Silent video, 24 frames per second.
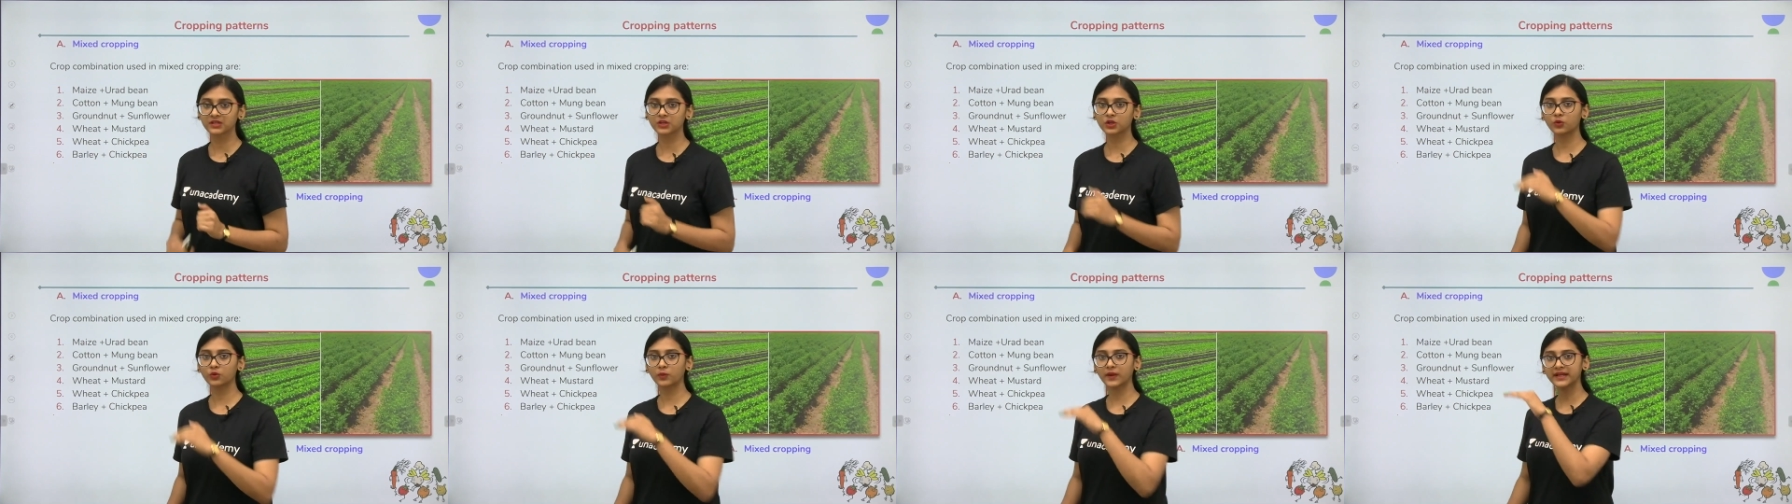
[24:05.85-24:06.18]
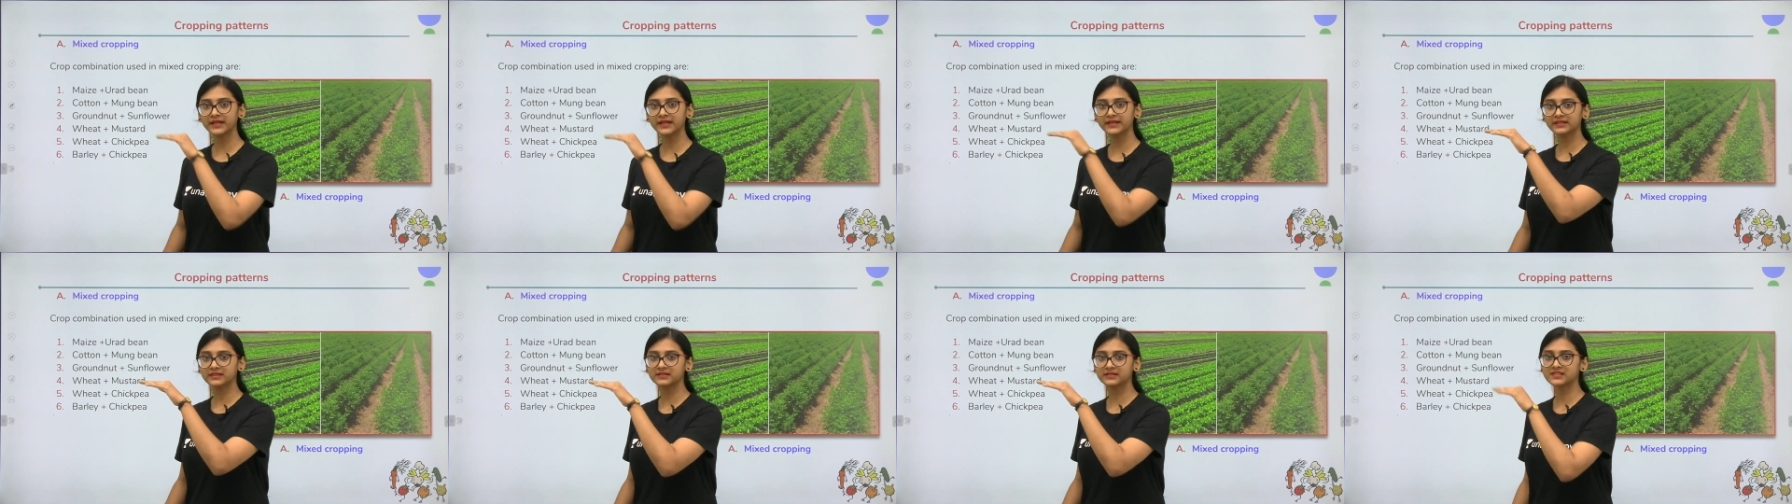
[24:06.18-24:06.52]

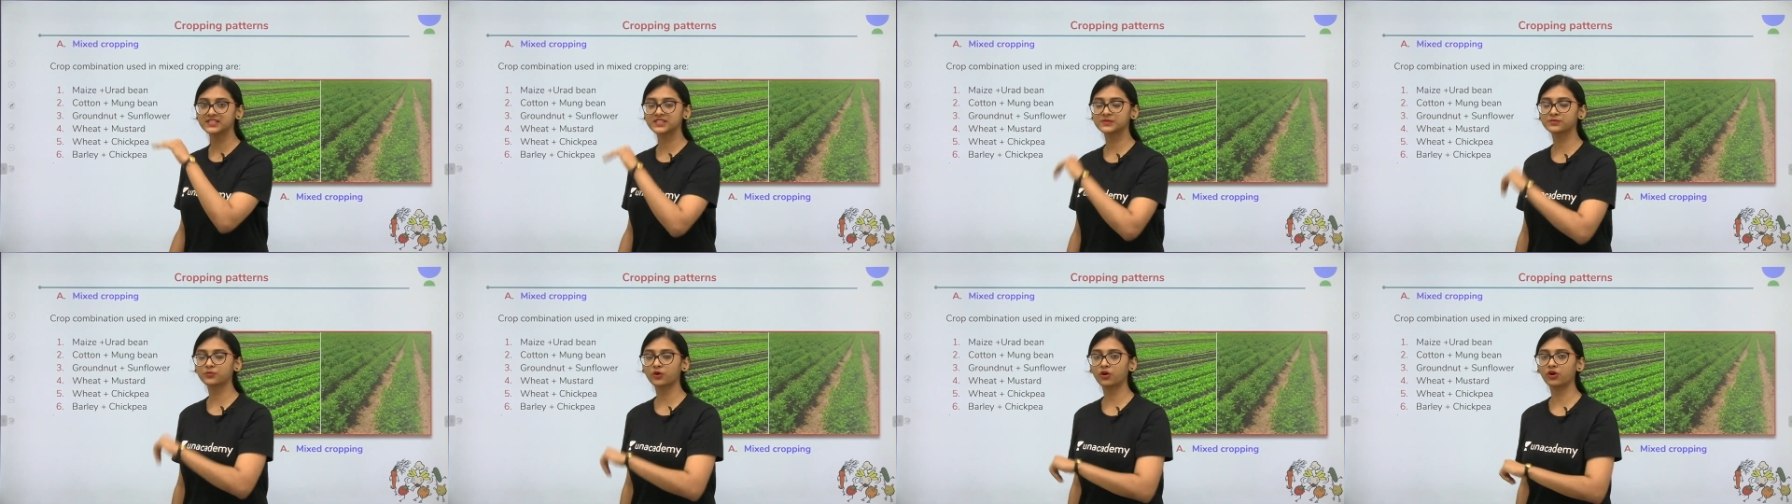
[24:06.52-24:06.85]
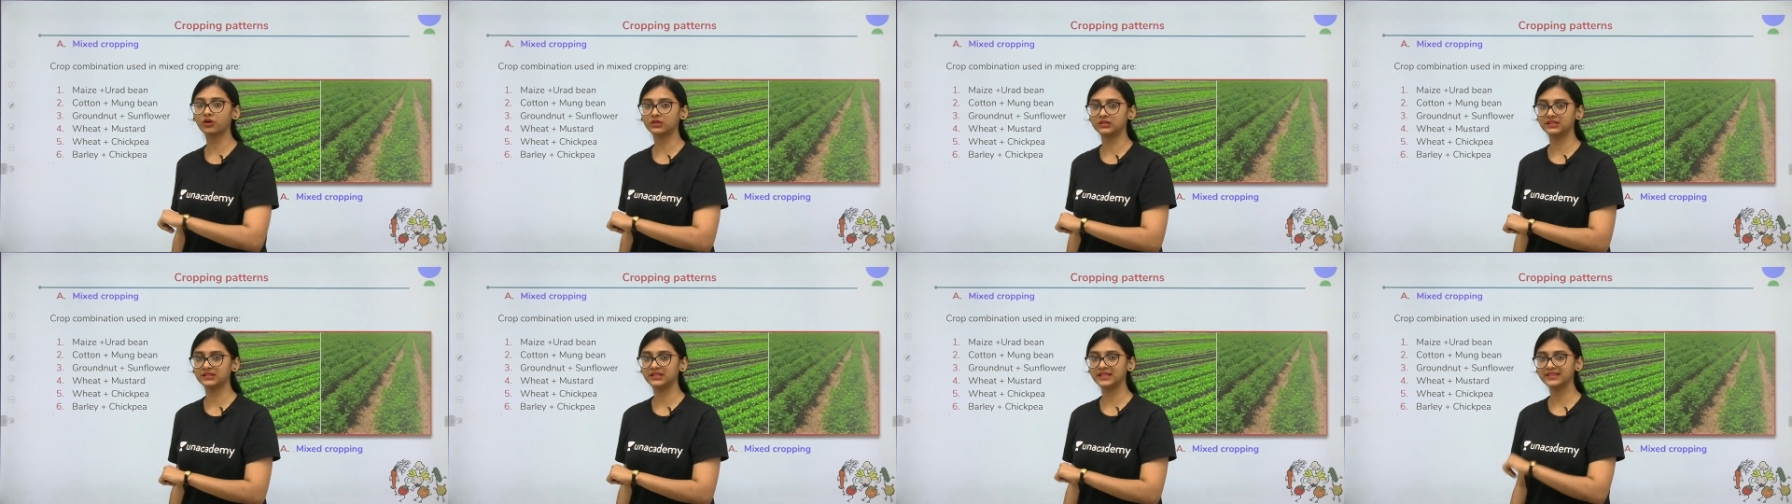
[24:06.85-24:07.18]
quite
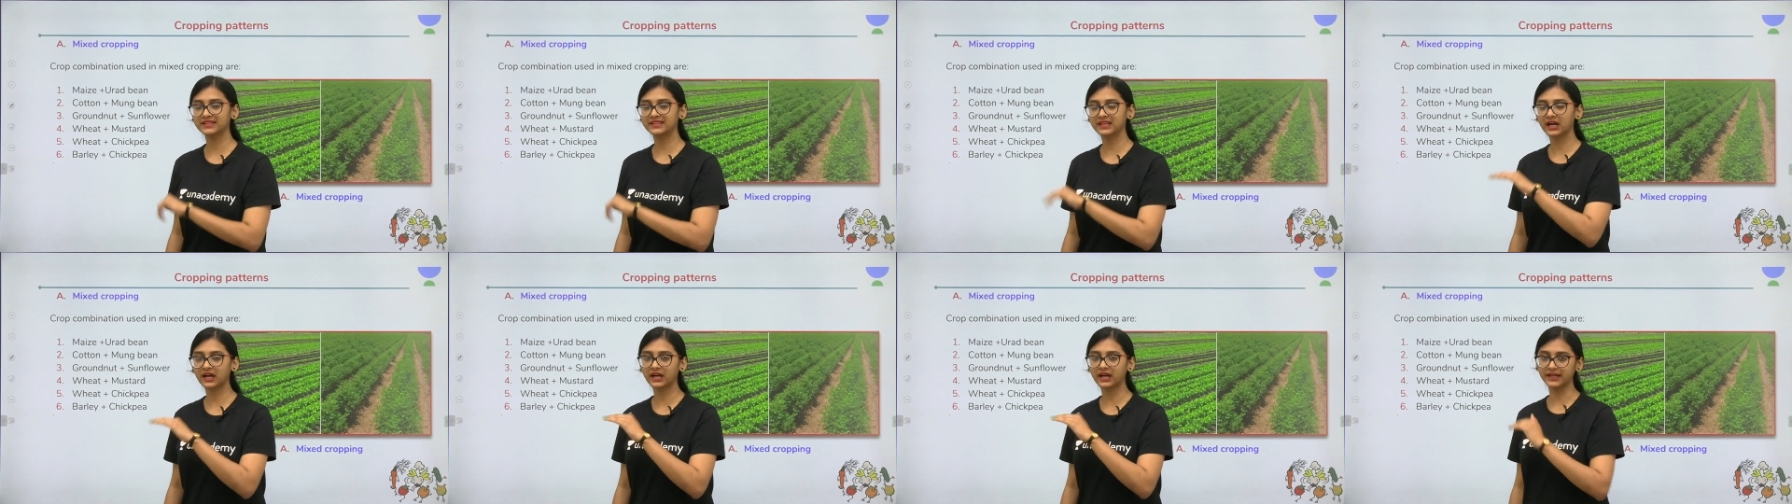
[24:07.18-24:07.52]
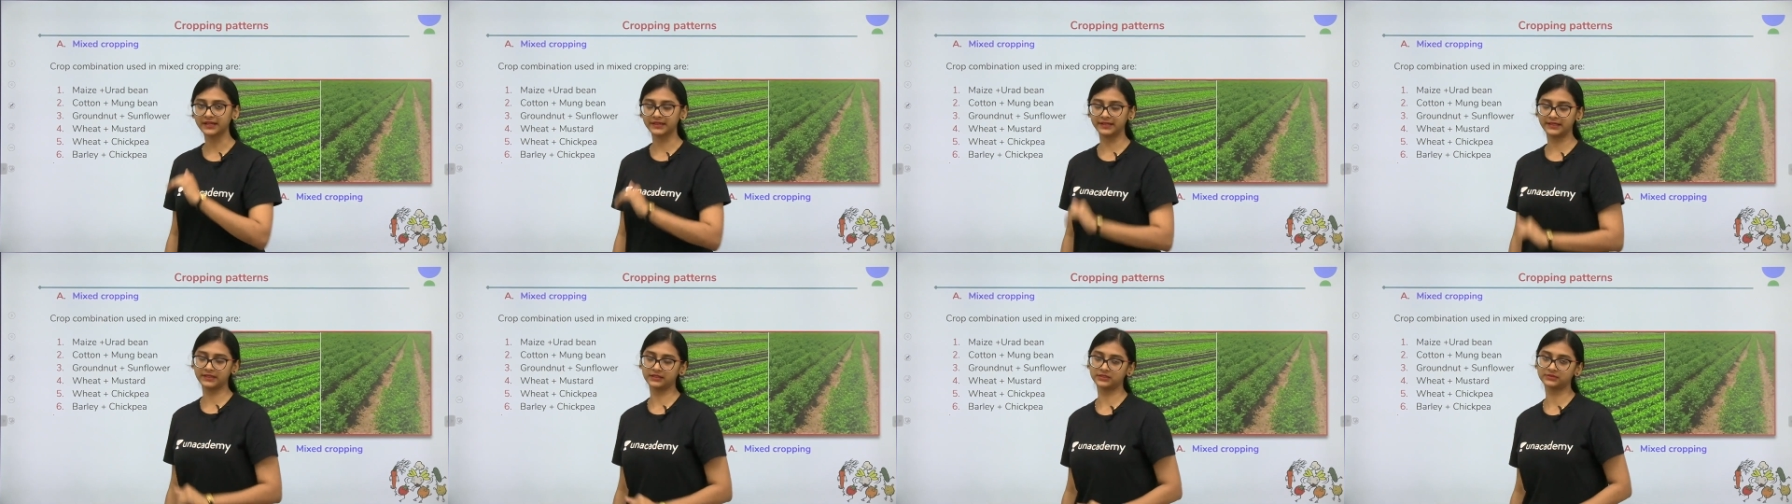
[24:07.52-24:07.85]
small in the
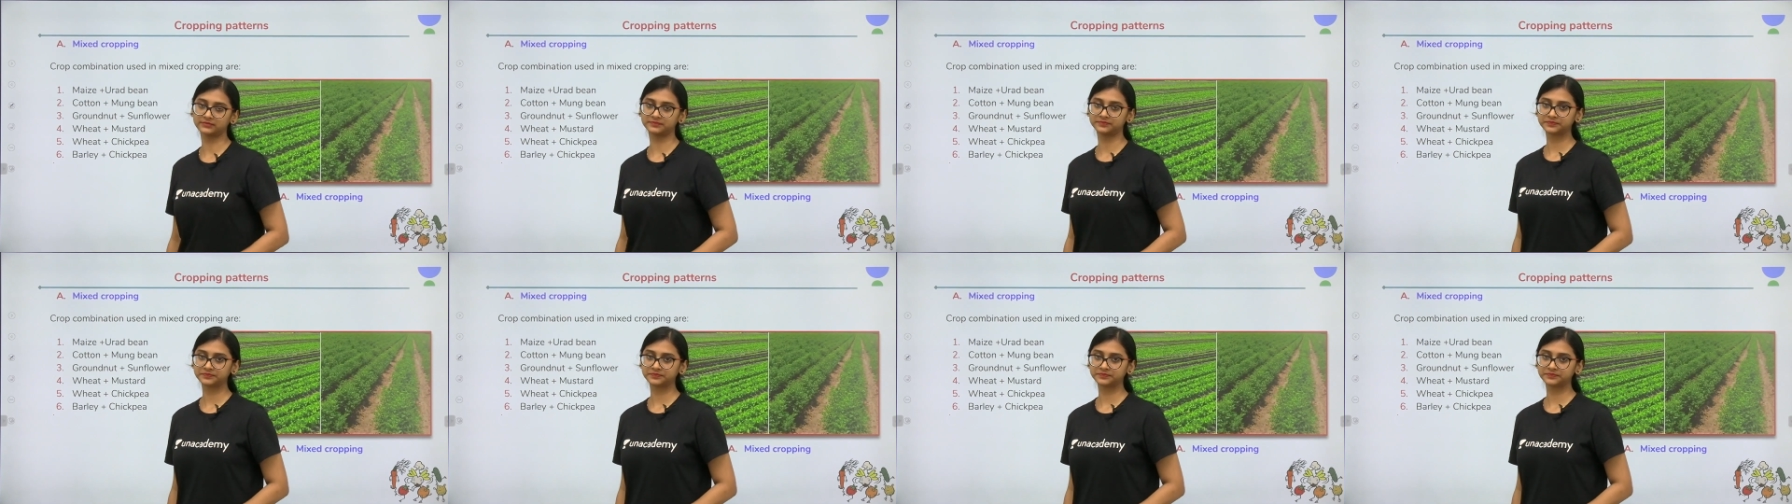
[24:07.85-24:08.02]
height.